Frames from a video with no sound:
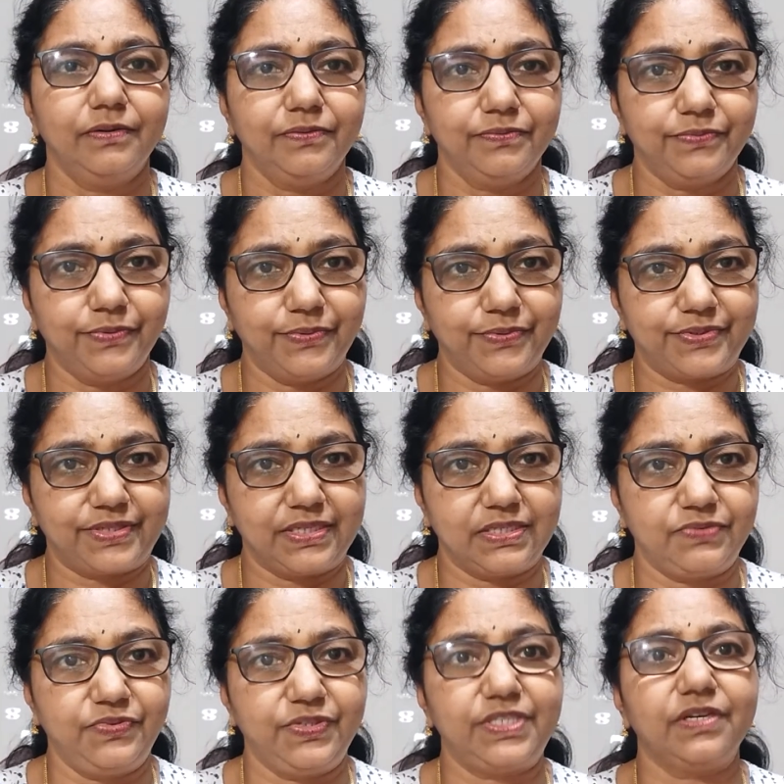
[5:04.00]

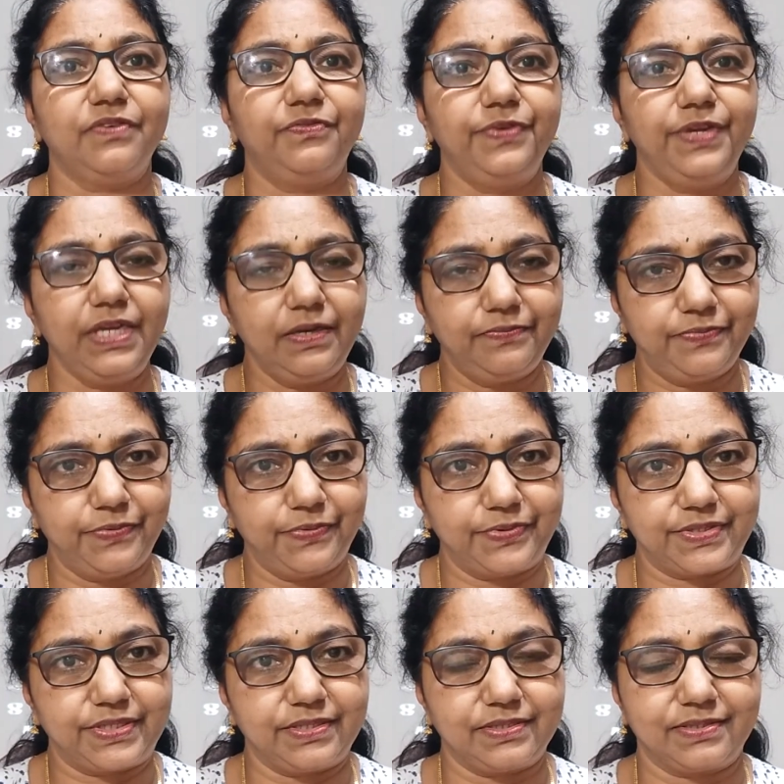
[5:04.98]
forces, which are weak
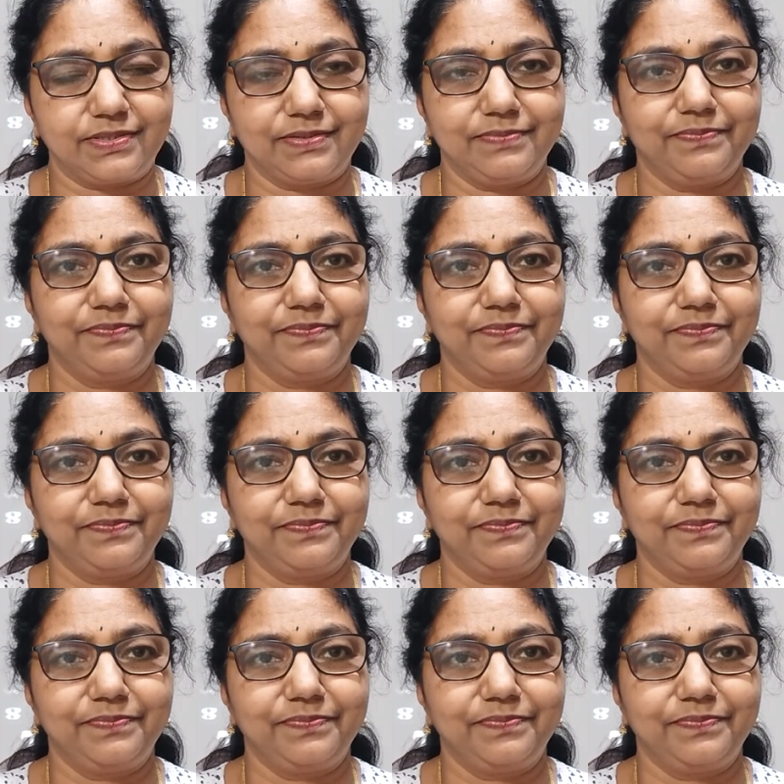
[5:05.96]
forces